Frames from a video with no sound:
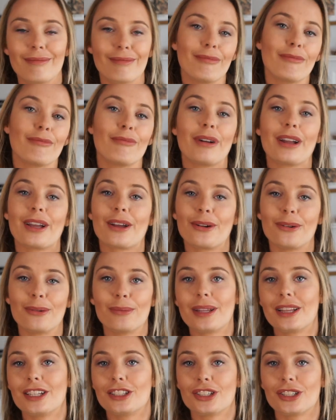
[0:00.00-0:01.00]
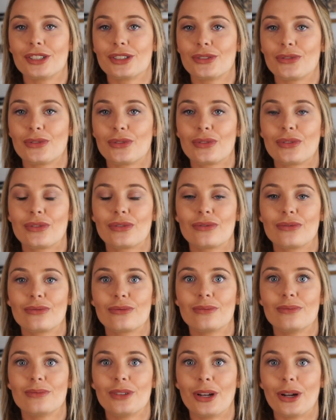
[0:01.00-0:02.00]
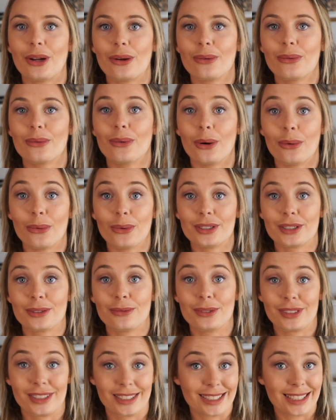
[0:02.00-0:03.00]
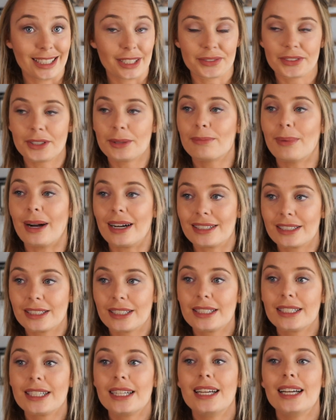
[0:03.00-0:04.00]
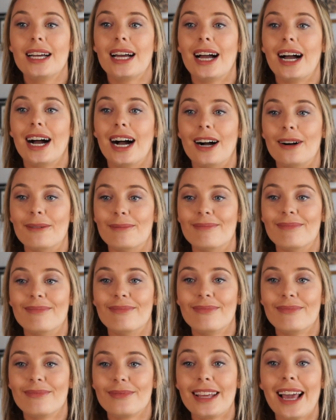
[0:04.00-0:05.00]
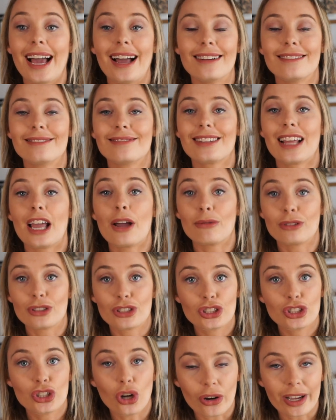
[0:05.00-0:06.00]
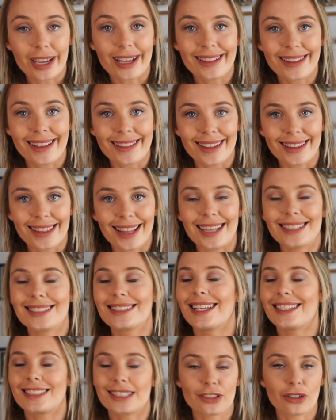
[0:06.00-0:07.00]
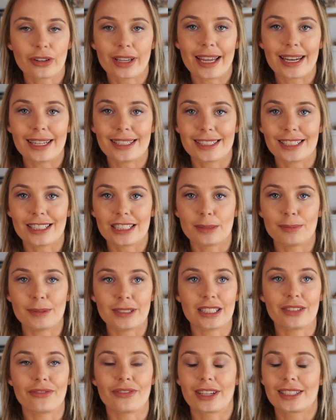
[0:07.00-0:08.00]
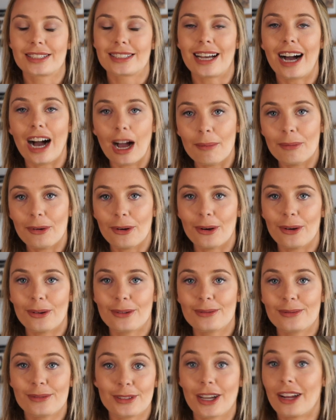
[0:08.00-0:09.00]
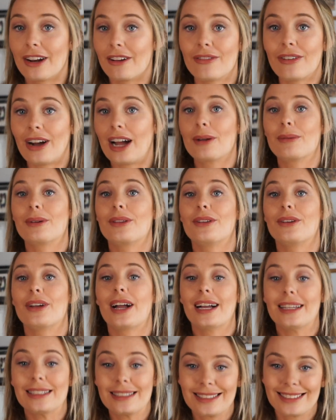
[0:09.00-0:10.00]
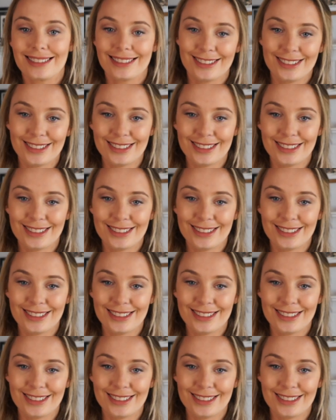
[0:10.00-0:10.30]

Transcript: We can all be the judge of, you know, what was and wasn't delivered, but yeah, it was shocking nonetheless. Let's not get into the specifics. I'm not gonna fight with you guys.